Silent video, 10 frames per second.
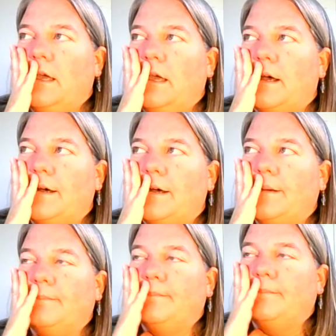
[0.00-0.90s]

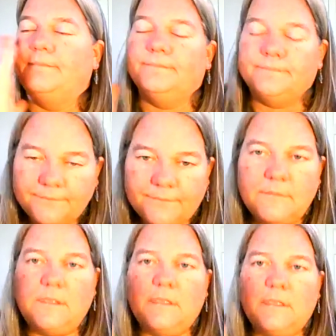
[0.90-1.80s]

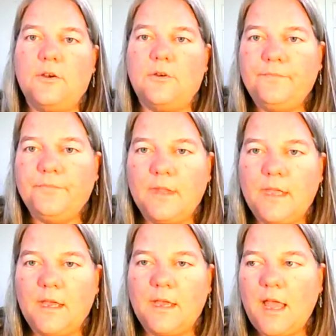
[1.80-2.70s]
You know,
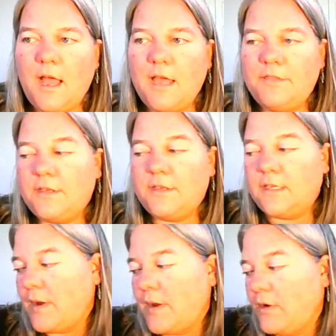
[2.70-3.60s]
I think it's
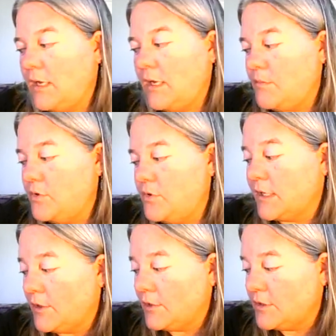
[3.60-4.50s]
better to get music
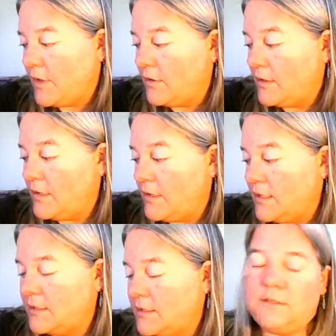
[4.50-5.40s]
elsewhere
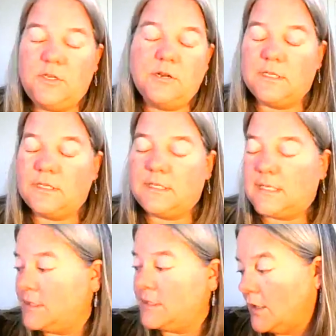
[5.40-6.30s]
because you hear the same
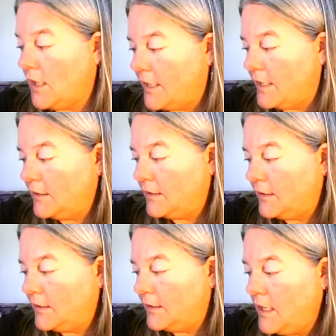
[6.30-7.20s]
stuff a lot.
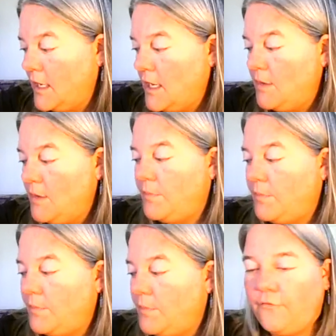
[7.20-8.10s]
But Free
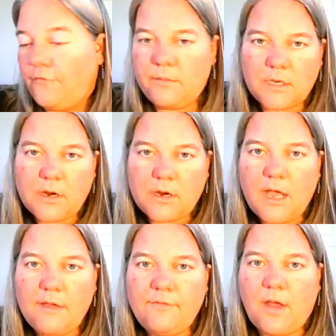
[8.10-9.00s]
Music
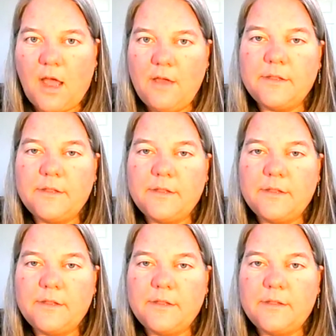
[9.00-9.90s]
Archive, I've gone
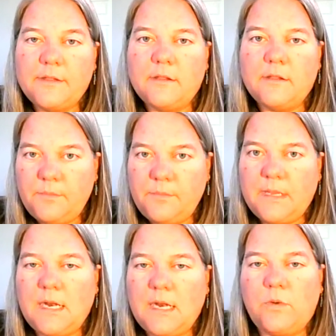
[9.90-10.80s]
on, in the beginning,
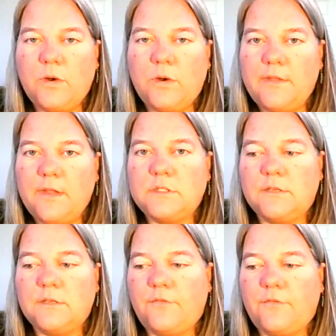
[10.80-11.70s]
I went on there to
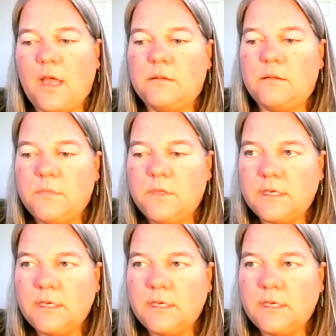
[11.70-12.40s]
find music.